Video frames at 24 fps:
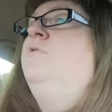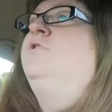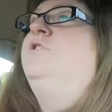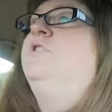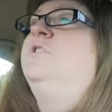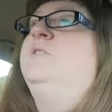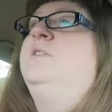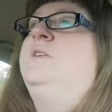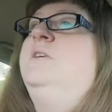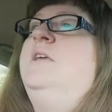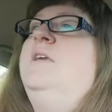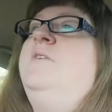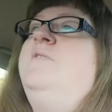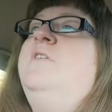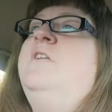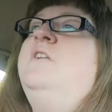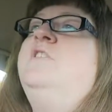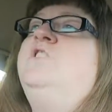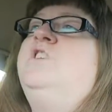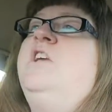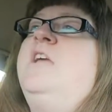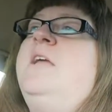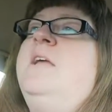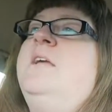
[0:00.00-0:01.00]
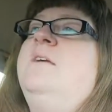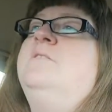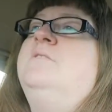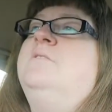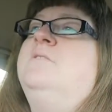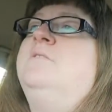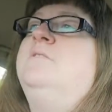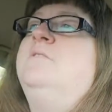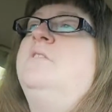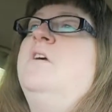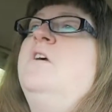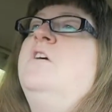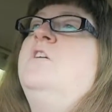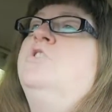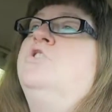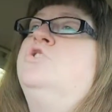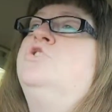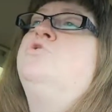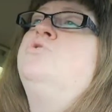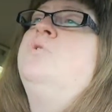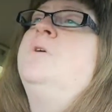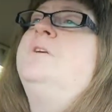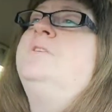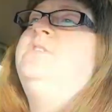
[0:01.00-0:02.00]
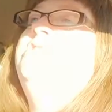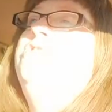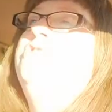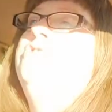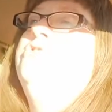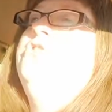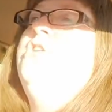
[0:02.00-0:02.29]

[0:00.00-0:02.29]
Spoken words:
Just give it a chance. Trust your